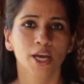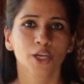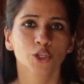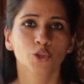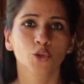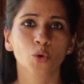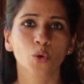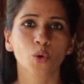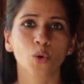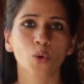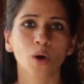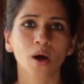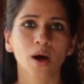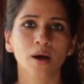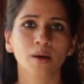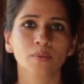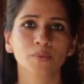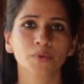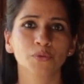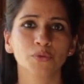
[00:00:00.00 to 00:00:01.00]
So
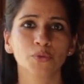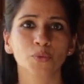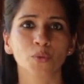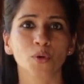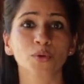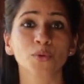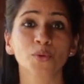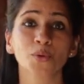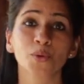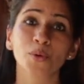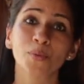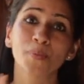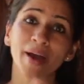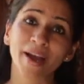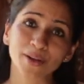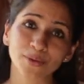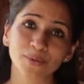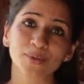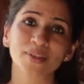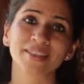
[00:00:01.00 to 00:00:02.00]
if you want to go
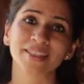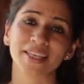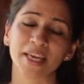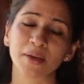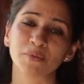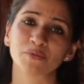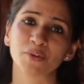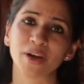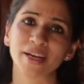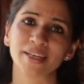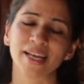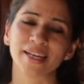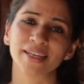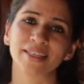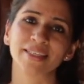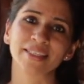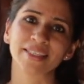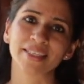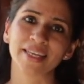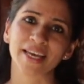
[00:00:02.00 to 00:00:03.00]
back to the same
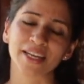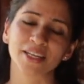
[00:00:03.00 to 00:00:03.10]
vitality,